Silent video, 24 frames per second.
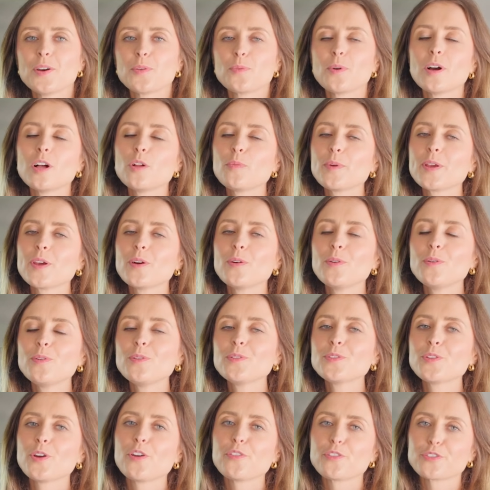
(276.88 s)
Well, we
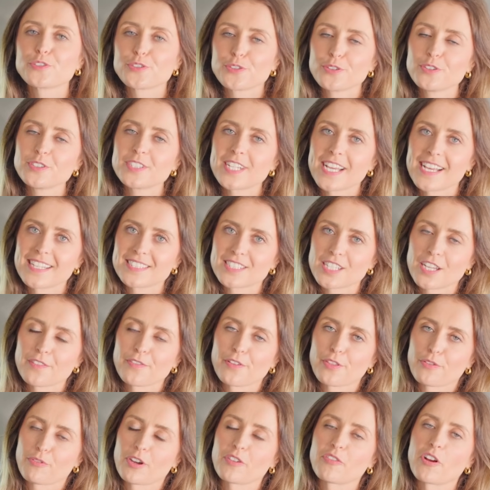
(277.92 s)
all know the true test of a
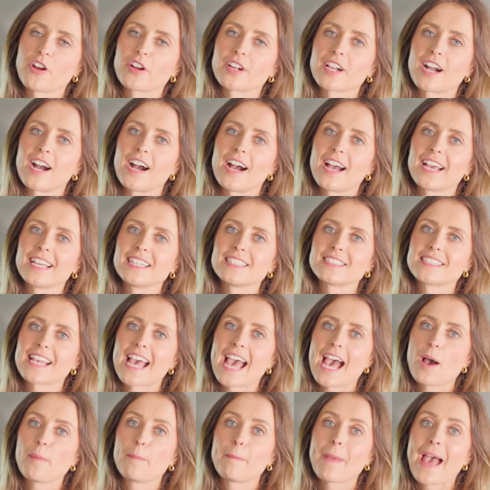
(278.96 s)
three-row car is
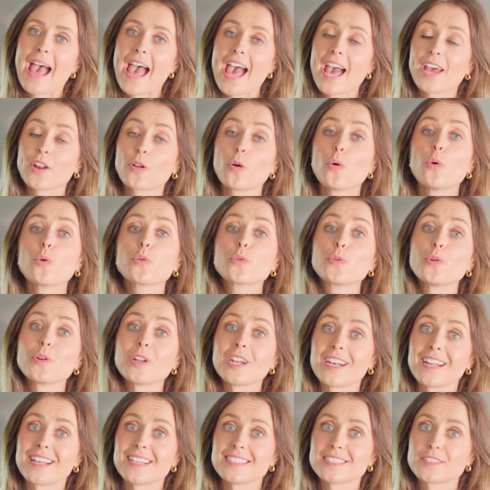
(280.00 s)
how bad or good
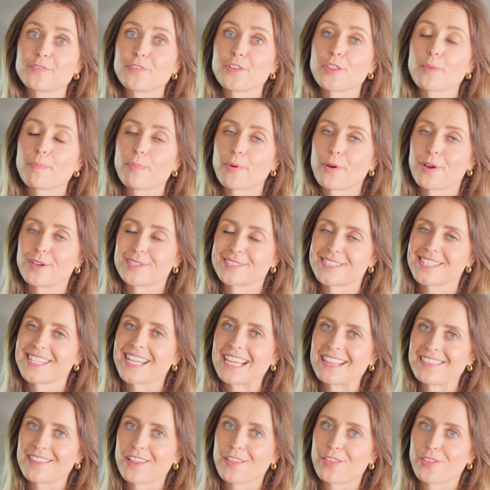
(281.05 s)
it is for the person
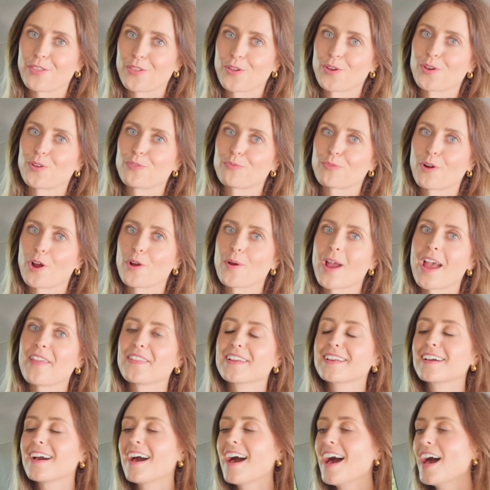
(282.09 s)
in the third row. And
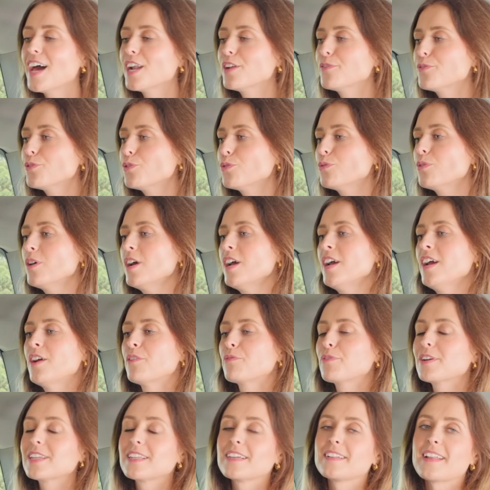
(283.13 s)
the Carnival
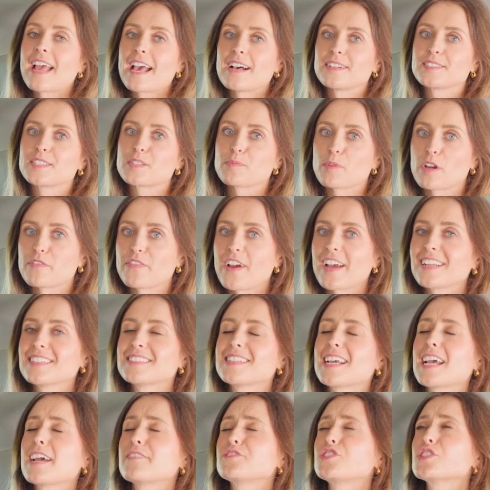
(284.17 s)
really nails the roof. I can
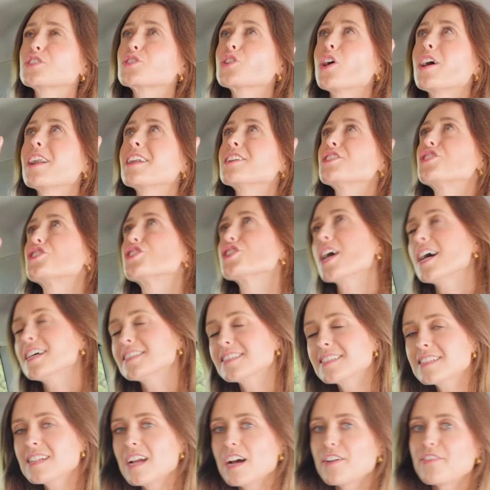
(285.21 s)
say I've just got
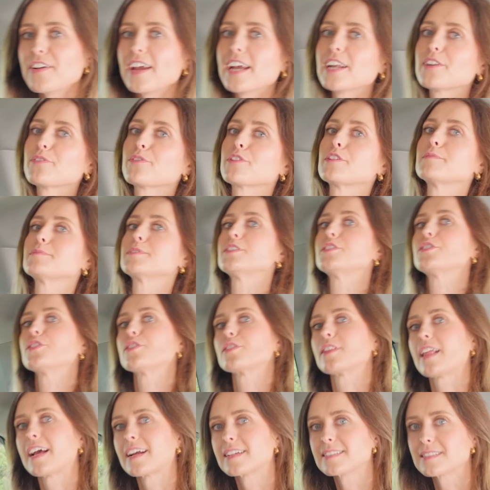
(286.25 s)
just enough headroom to
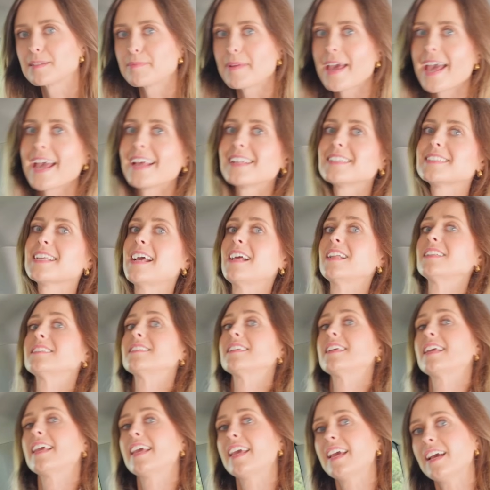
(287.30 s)
do like some head
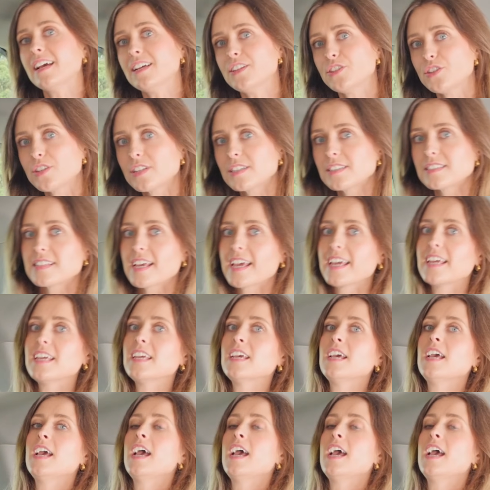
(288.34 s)
dancing here, you can see.